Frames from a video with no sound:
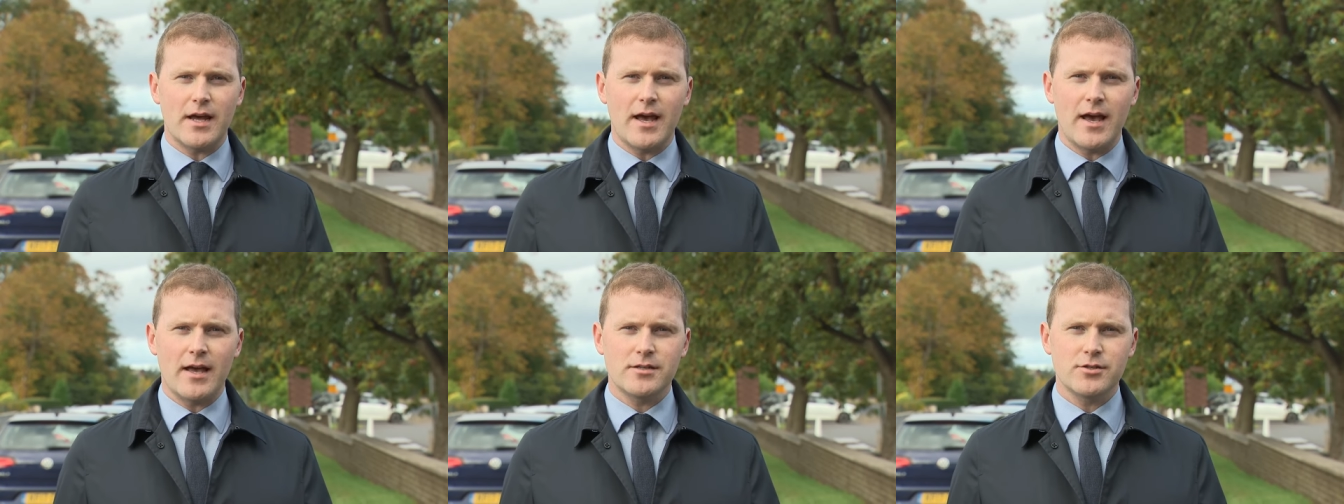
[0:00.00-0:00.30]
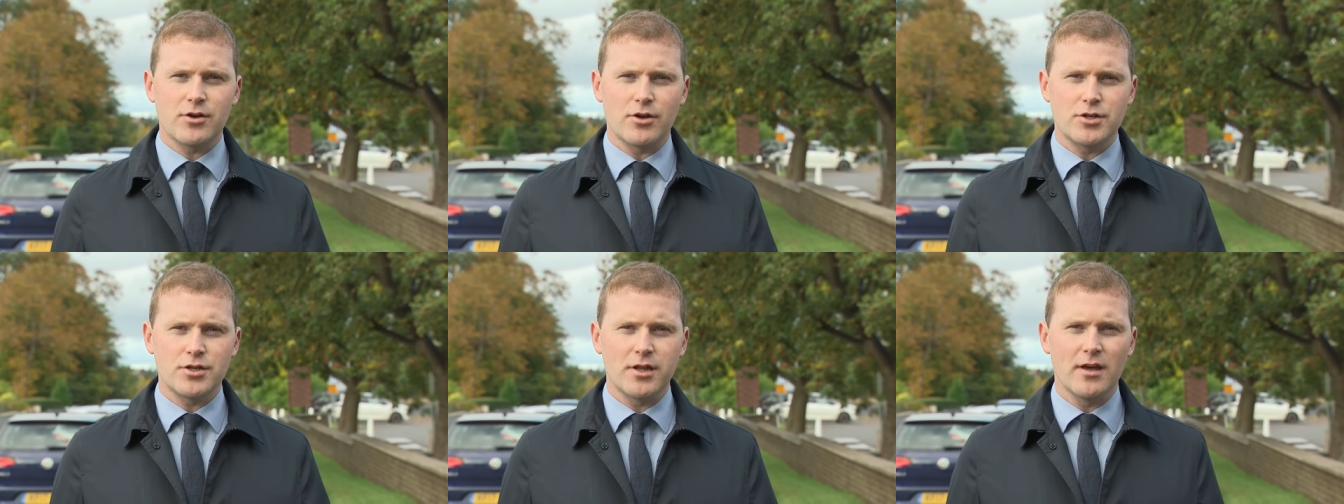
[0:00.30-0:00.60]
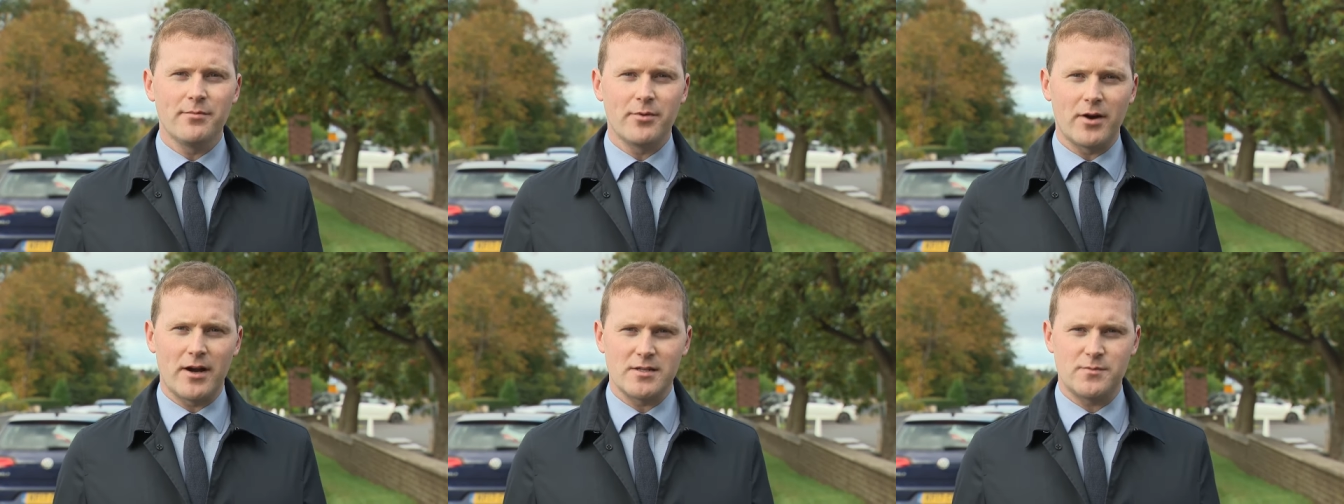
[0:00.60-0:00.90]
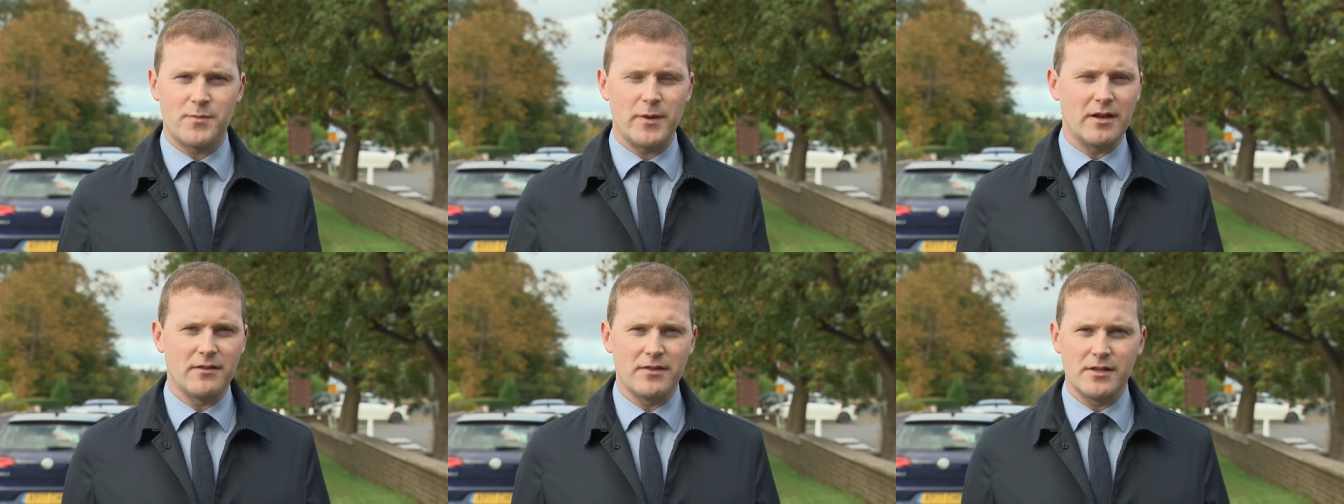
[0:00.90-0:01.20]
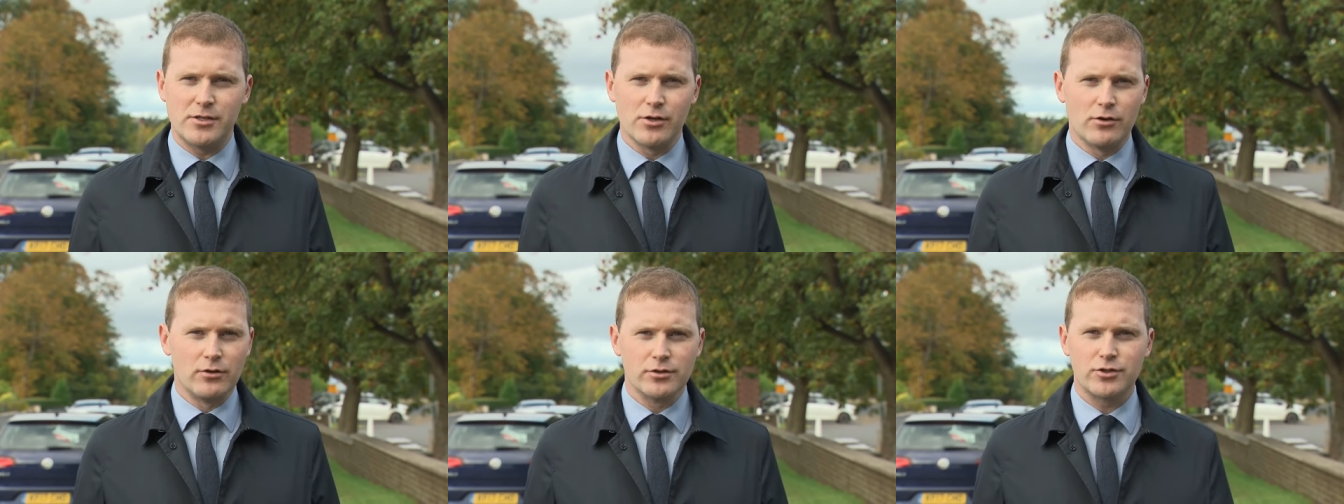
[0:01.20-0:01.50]
uh, Scottish Labour has been in the
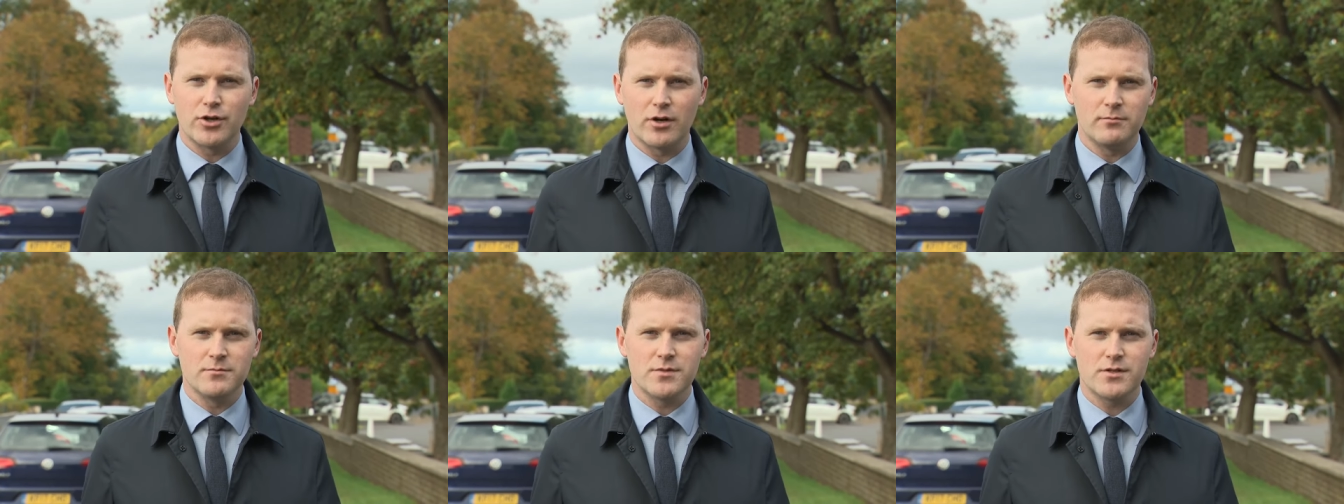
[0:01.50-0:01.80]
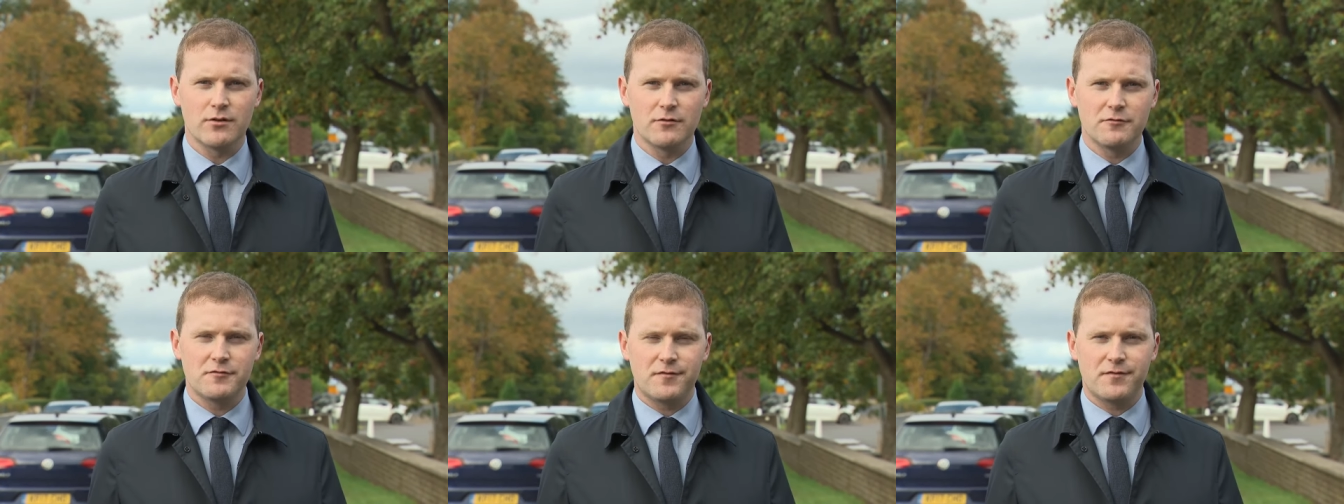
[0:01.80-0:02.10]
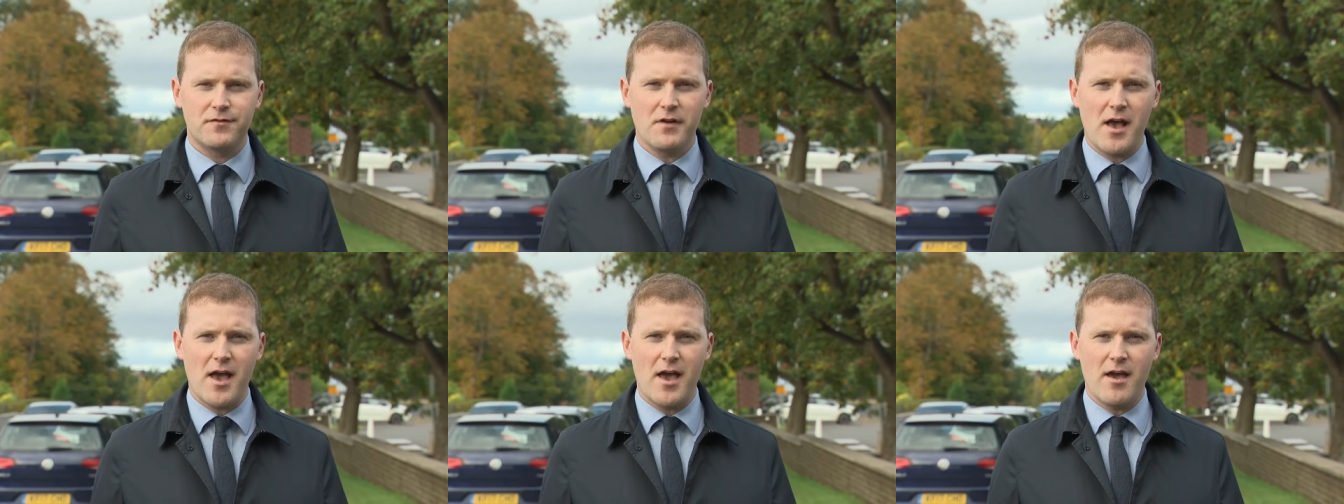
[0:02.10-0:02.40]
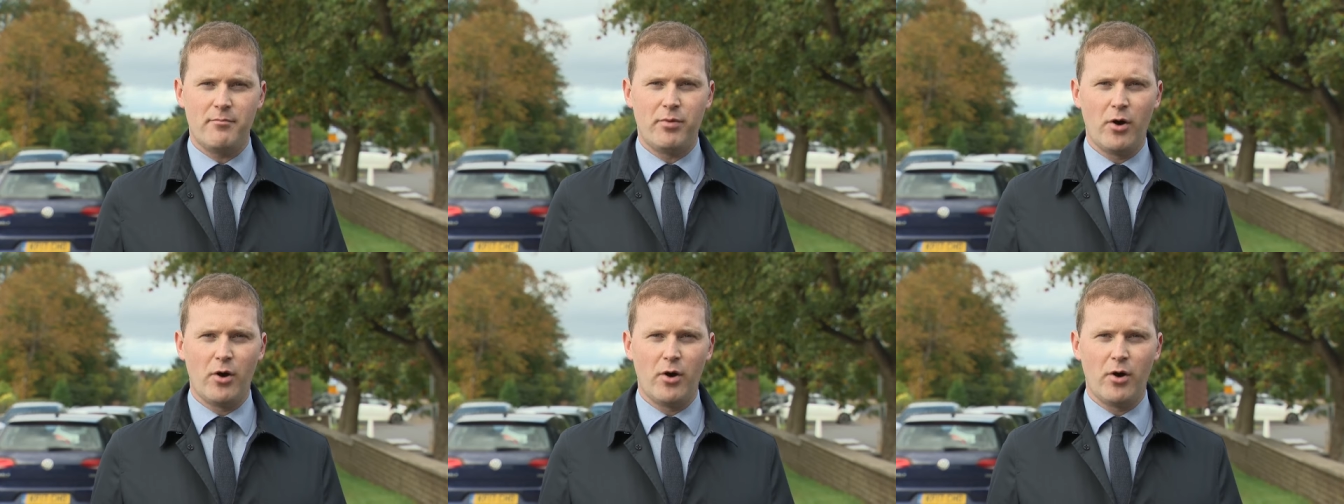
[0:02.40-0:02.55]
doldrums of uh,